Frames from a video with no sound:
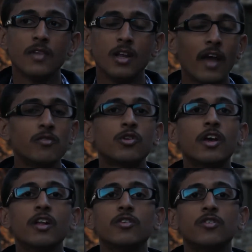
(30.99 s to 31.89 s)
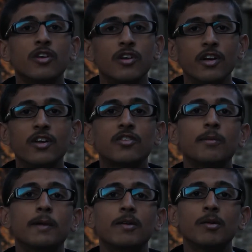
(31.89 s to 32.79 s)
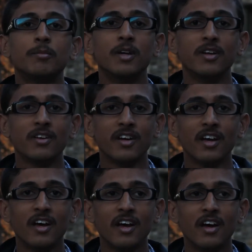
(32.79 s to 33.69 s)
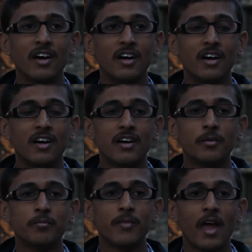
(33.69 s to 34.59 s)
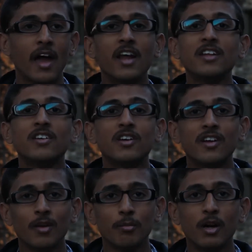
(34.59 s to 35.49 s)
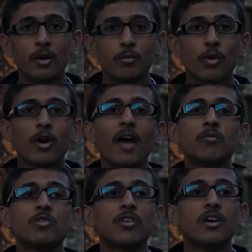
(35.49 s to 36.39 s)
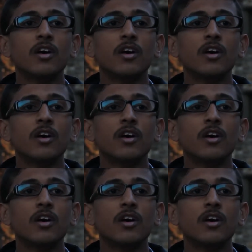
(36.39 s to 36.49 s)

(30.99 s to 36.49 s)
life skills, leadership development, and any other developmental programs.